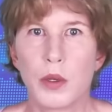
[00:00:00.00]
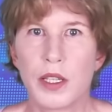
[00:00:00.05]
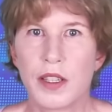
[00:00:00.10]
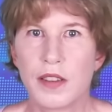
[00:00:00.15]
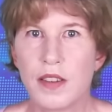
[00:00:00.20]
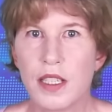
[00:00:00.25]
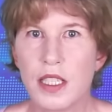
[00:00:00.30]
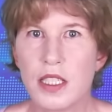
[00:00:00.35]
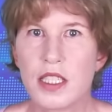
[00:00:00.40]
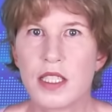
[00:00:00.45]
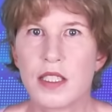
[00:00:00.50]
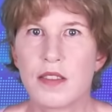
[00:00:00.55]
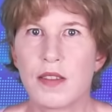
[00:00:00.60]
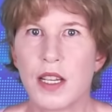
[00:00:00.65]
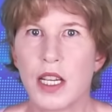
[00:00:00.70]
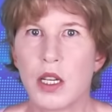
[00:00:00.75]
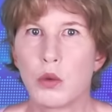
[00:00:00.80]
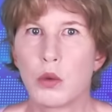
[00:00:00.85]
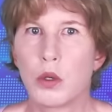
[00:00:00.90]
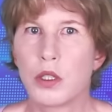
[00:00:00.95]
With this,
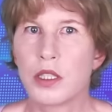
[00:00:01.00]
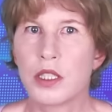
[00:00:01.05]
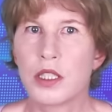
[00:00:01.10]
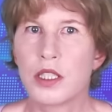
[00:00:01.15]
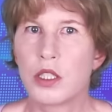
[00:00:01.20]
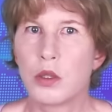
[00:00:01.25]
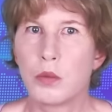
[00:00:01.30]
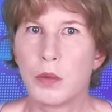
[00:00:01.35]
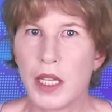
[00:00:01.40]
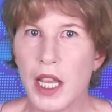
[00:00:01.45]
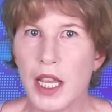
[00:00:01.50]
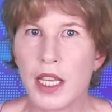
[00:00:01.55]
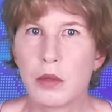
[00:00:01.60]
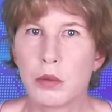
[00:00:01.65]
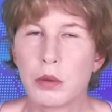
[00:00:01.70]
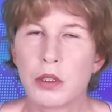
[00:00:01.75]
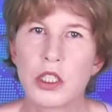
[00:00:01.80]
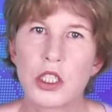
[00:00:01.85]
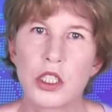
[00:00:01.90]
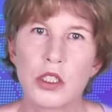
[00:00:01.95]
they want to be
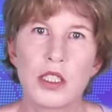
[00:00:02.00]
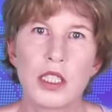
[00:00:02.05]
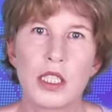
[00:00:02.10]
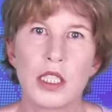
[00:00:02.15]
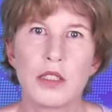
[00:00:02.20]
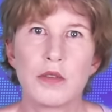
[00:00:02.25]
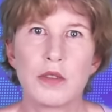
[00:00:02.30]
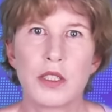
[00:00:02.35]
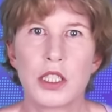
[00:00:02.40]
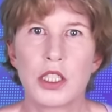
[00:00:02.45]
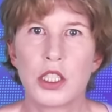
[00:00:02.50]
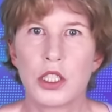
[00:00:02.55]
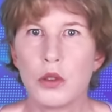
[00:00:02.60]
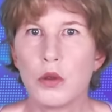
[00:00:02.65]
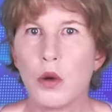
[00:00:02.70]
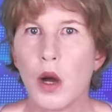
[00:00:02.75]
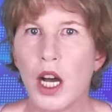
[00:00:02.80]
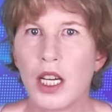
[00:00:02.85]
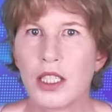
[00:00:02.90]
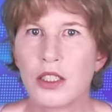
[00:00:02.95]
able to deliver
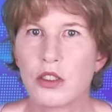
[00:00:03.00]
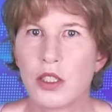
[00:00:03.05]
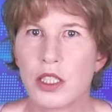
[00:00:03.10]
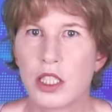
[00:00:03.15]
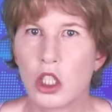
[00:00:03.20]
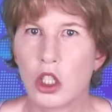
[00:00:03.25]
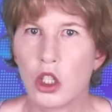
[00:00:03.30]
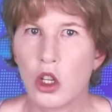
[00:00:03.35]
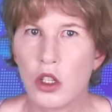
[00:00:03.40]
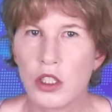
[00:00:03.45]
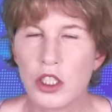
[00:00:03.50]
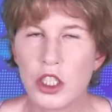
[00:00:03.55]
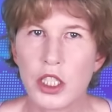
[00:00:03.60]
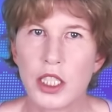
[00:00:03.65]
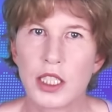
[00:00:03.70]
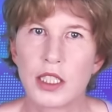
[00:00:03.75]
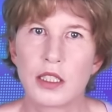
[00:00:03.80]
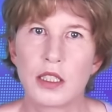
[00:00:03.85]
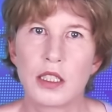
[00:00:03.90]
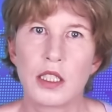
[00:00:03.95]
200
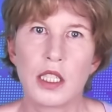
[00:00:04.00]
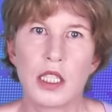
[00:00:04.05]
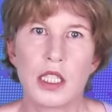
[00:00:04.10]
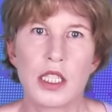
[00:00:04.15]
logical,